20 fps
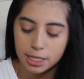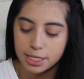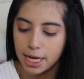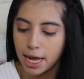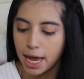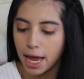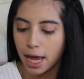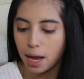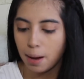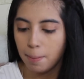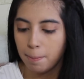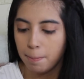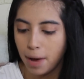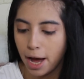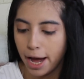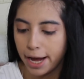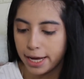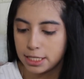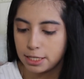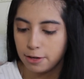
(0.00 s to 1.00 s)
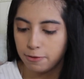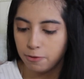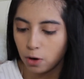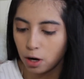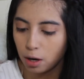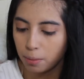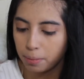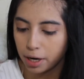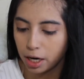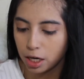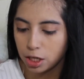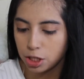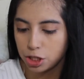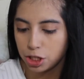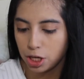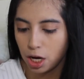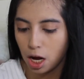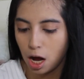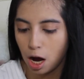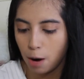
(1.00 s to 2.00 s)
to take my Sephora
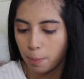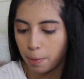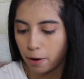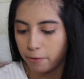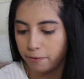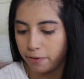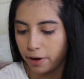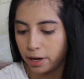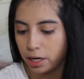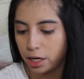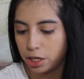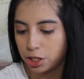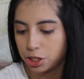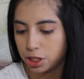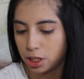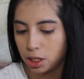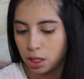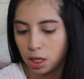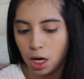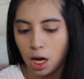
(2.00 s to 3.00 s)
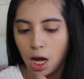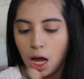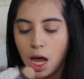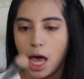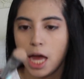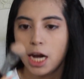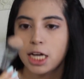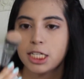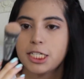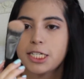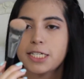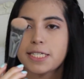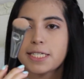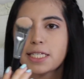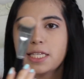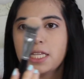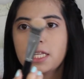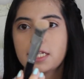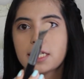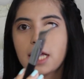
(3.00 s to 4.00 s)
brush, Pro Foundation, and it's just
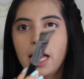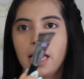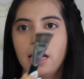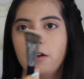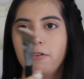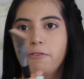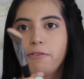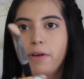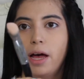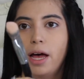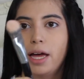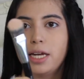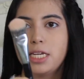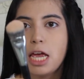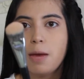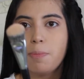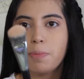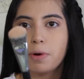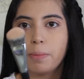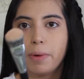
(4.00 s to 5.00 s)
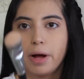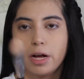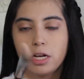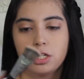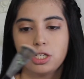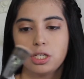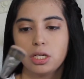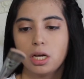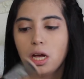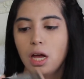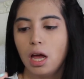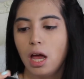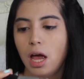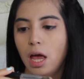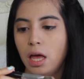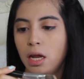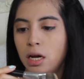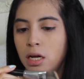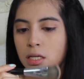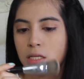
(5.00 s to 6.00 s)
this kind of tapered brush.
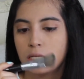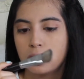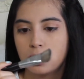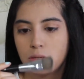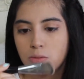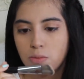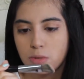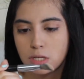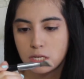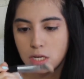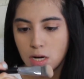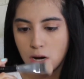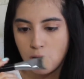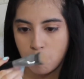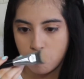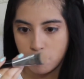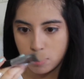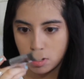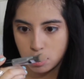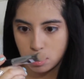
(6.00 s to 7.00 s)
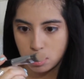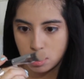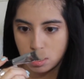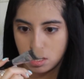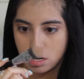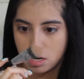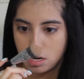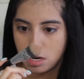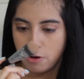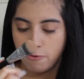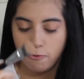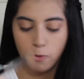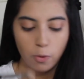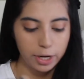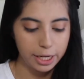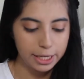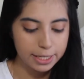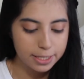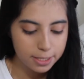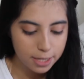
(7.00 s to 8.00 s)
And it's, what's the number?
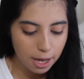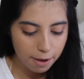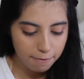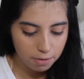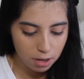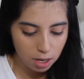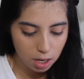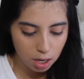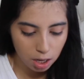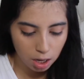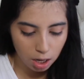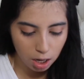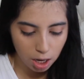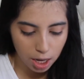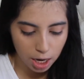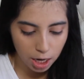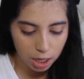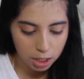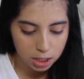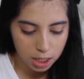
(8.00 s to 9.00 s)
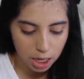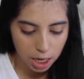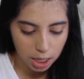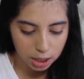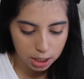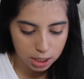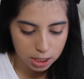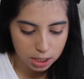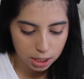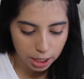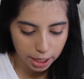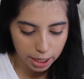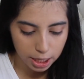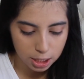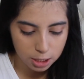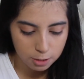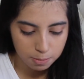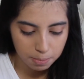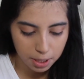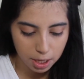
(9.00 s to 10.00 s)
47. And I take the
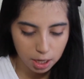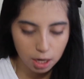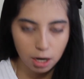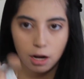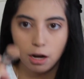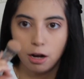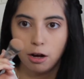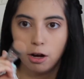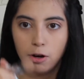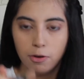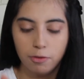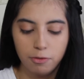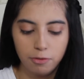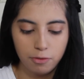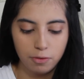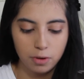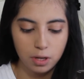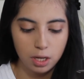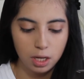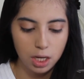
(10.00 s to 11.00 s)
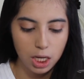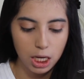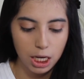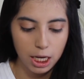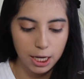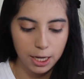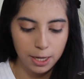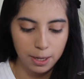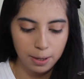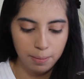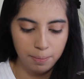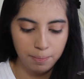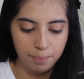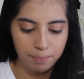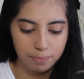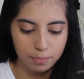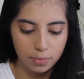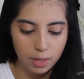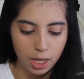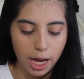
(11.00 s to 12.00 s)
slightest bit of
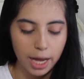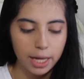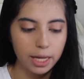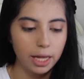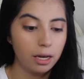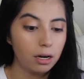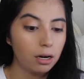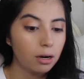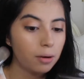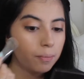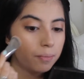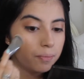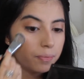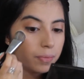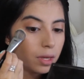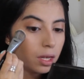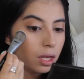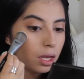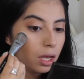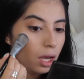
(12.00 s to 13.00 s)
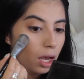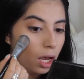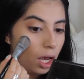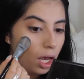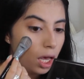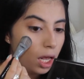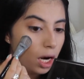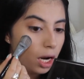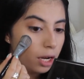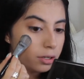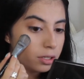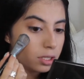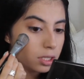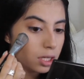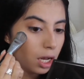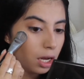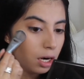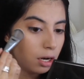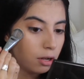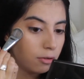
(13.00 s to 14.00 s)
highlighter, and I just
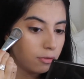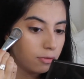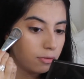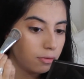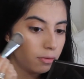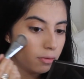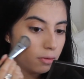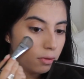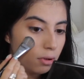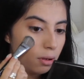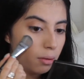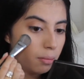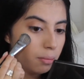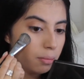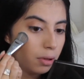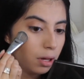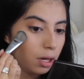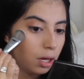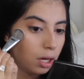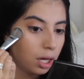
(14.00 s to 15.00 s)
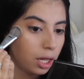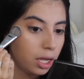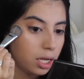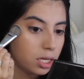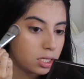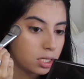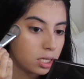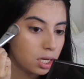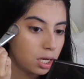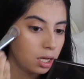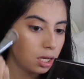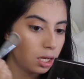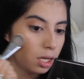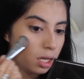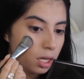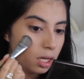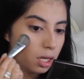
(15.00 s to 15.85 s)
kind of place it